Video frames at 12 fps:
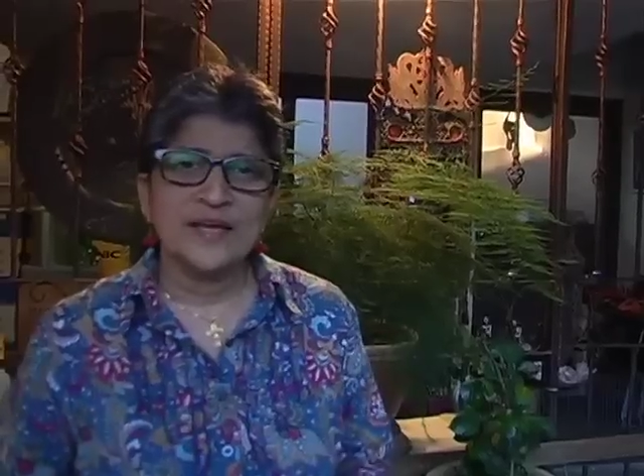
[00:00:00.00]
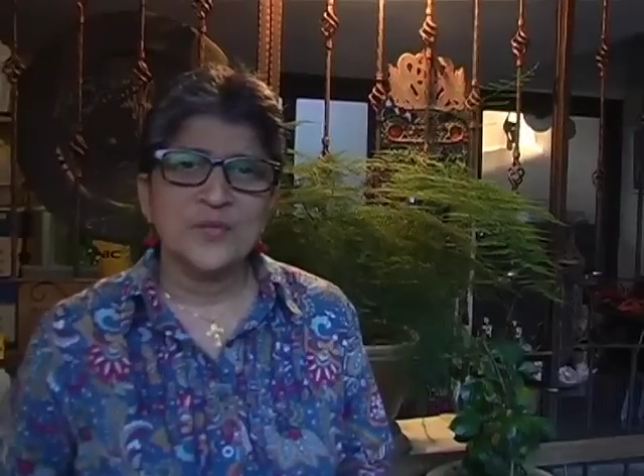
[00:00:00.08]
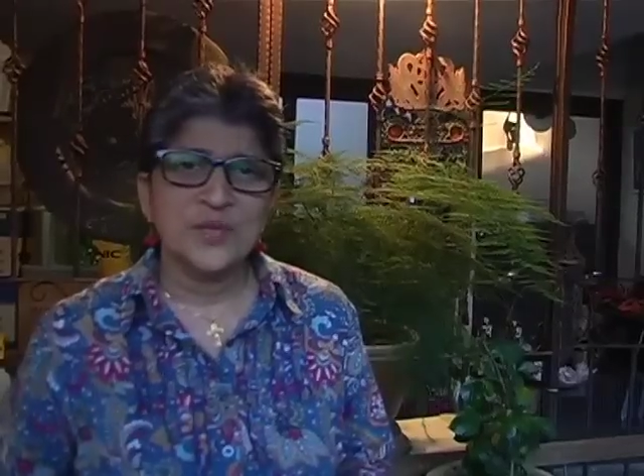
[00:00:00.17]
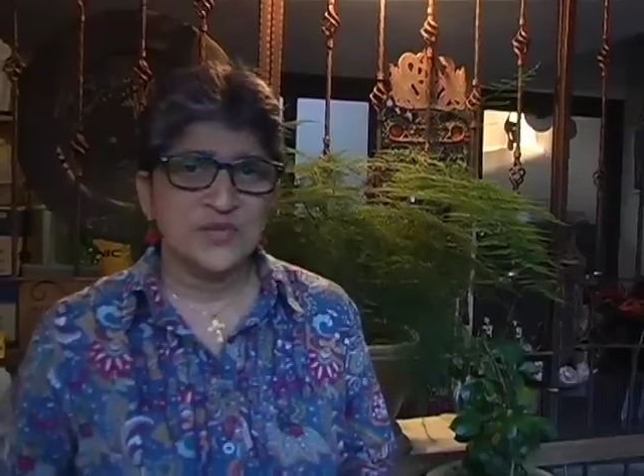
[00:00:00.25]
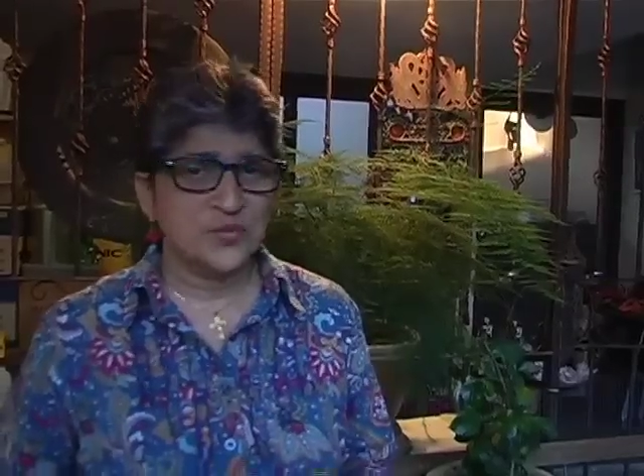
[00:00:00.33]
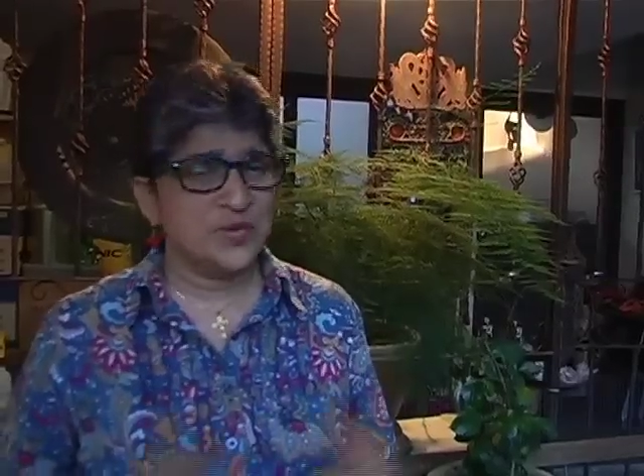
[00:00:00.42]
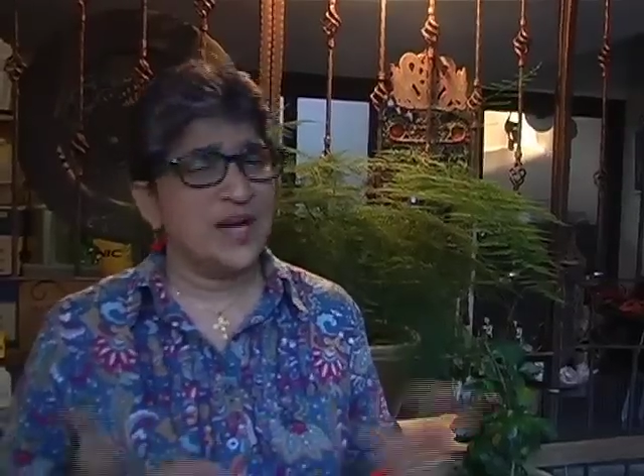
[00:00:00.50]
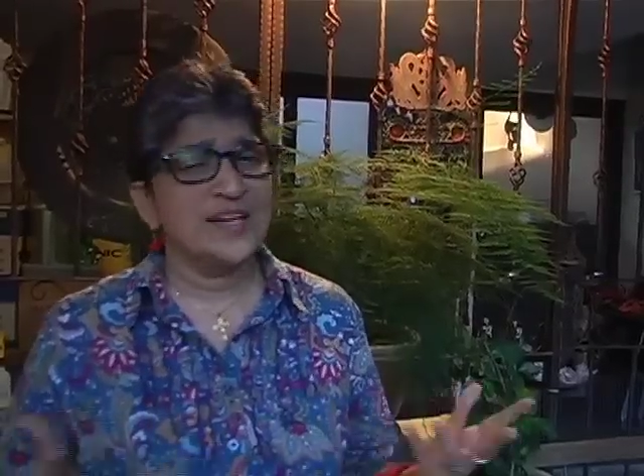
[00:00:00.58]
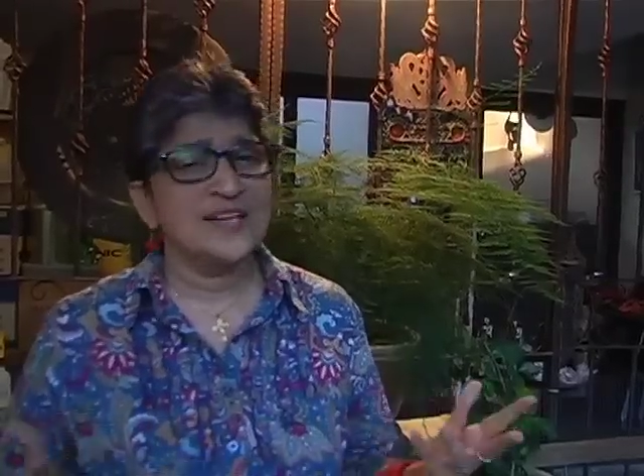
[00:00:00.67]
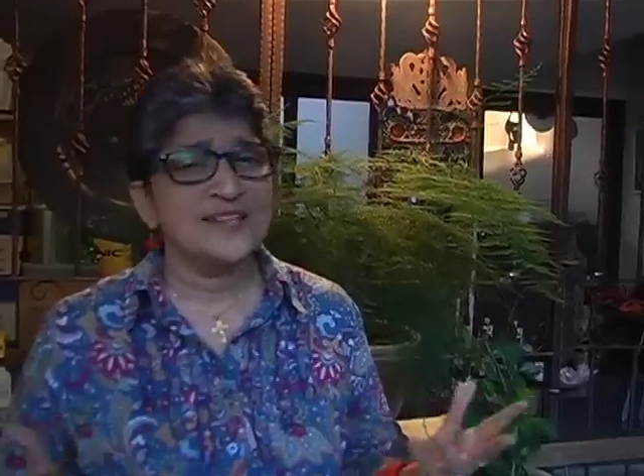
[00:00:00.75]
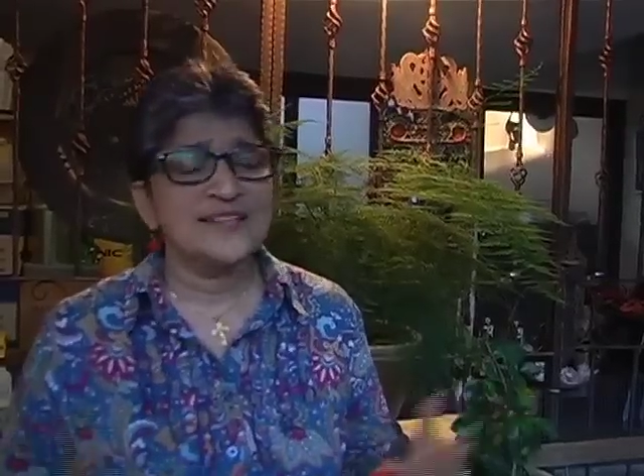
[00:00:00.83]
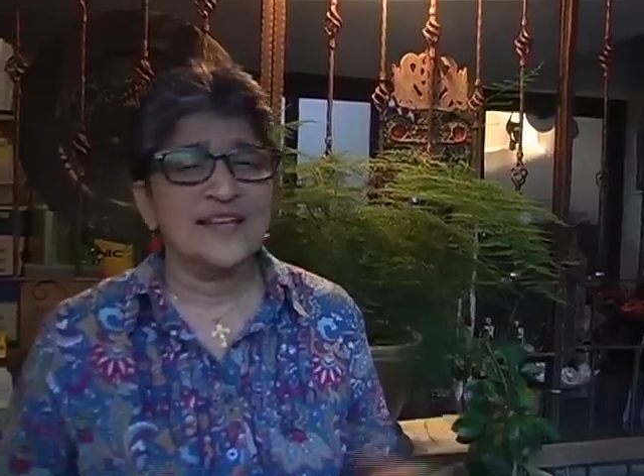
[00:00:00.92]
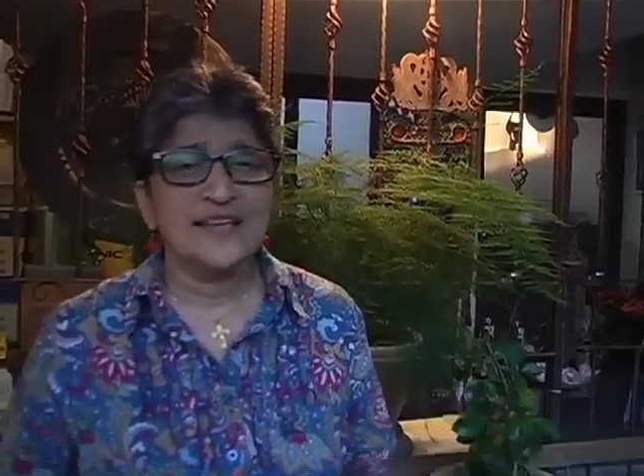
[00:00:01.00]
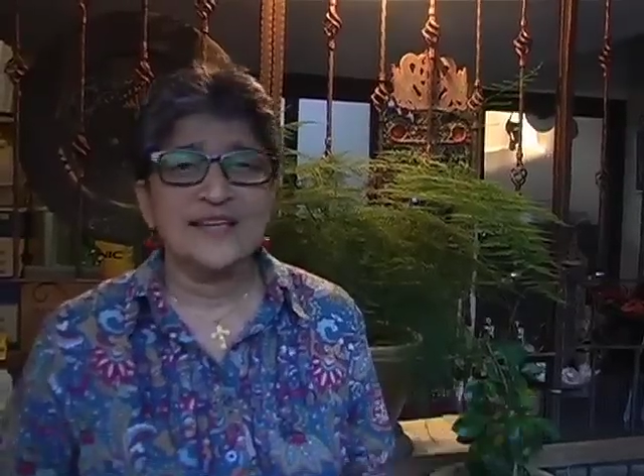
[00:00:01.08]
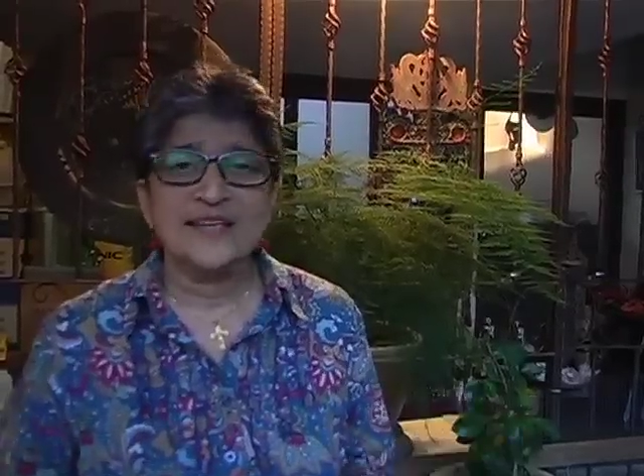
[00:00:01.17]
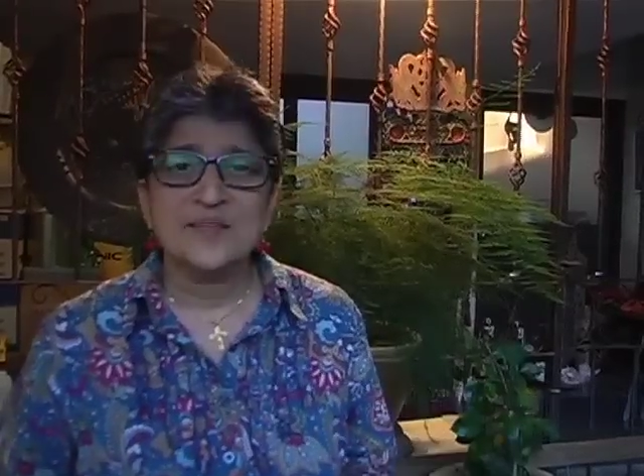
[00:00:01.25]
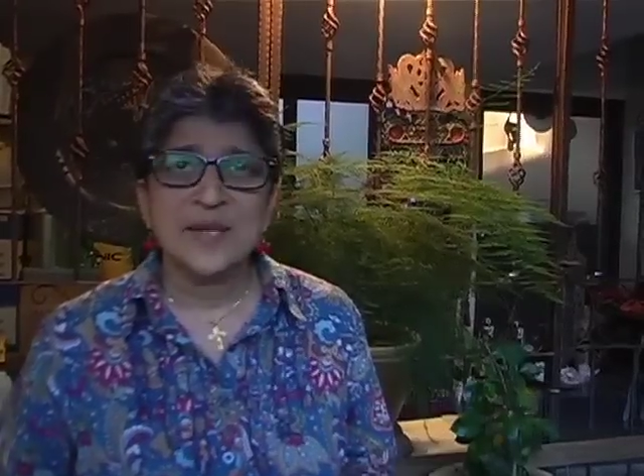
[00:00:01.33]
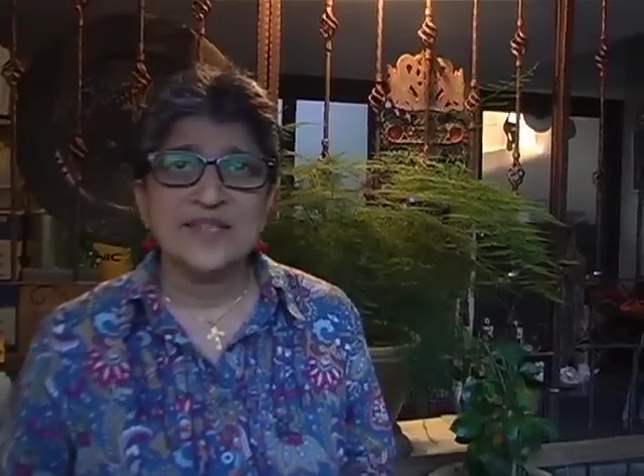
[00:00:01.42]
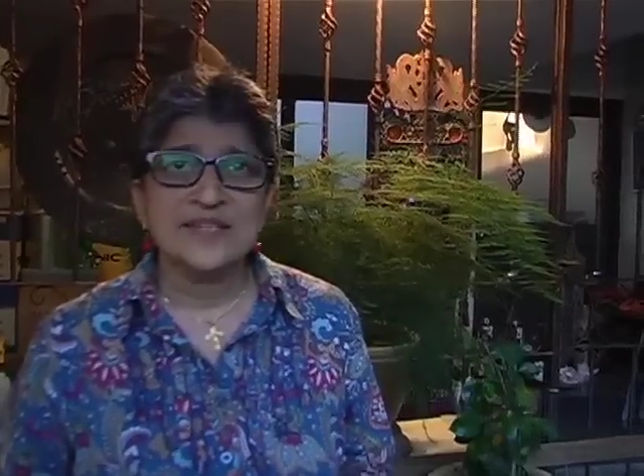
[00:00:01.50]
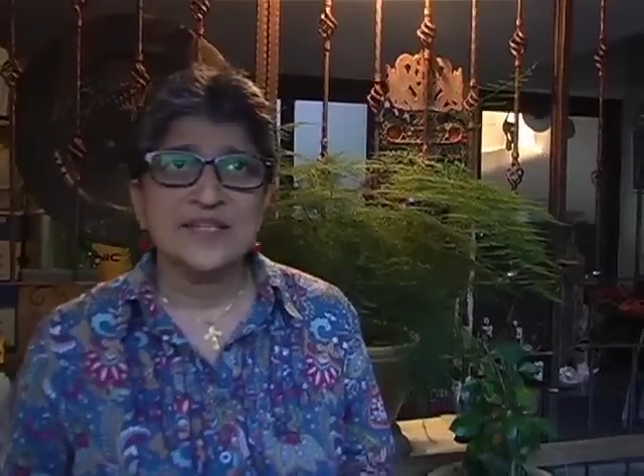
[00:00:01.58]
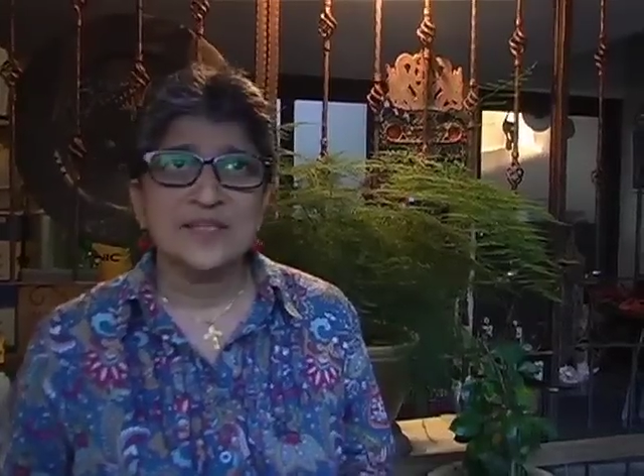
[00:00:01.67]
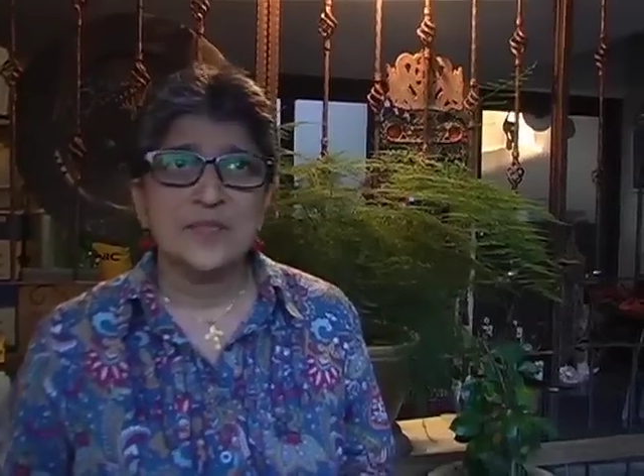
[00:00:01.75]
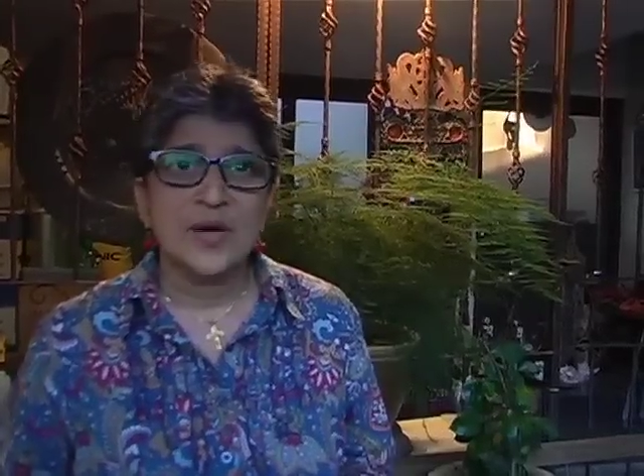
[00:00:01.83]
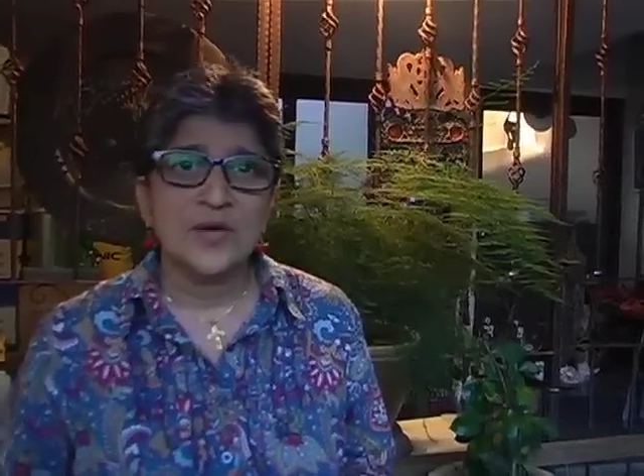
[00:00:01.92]
which Harish said in his
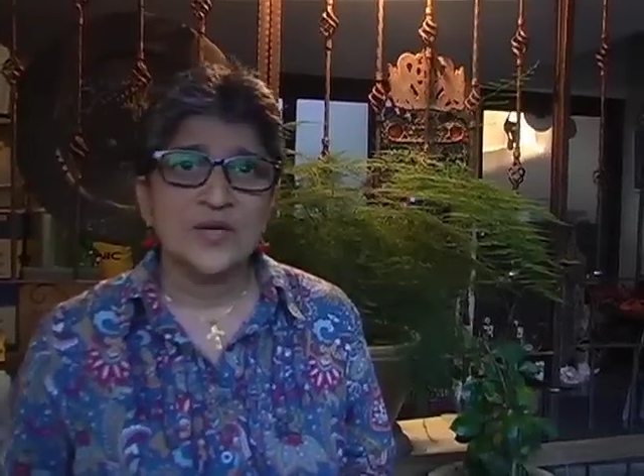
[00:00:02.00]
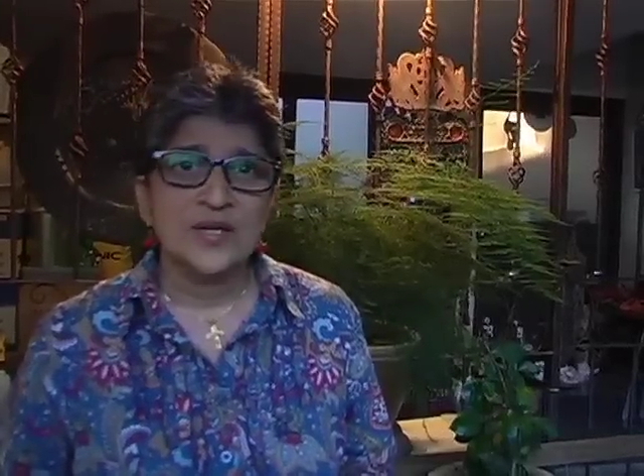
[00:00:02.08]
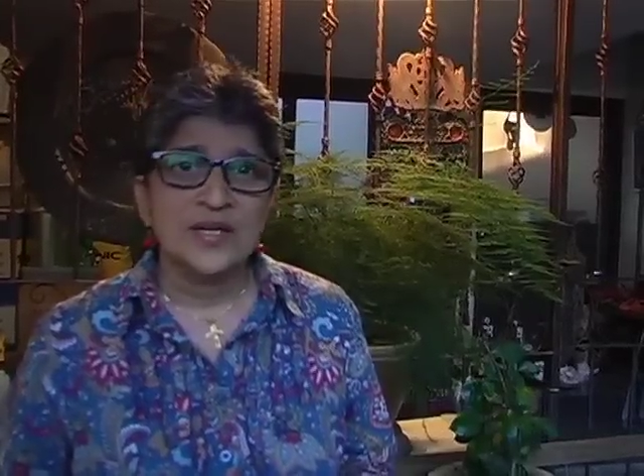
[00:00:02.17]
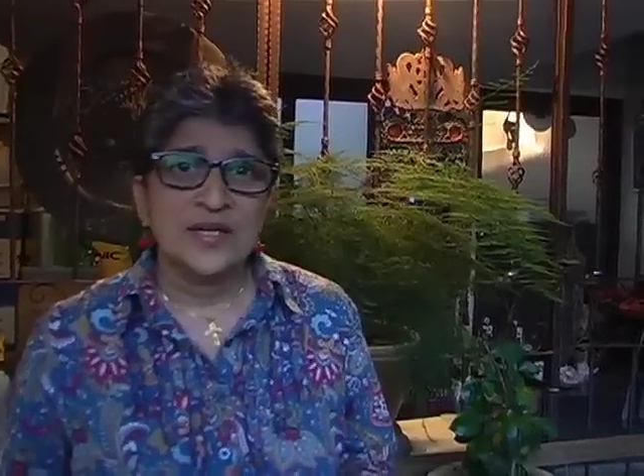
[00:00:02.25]
message about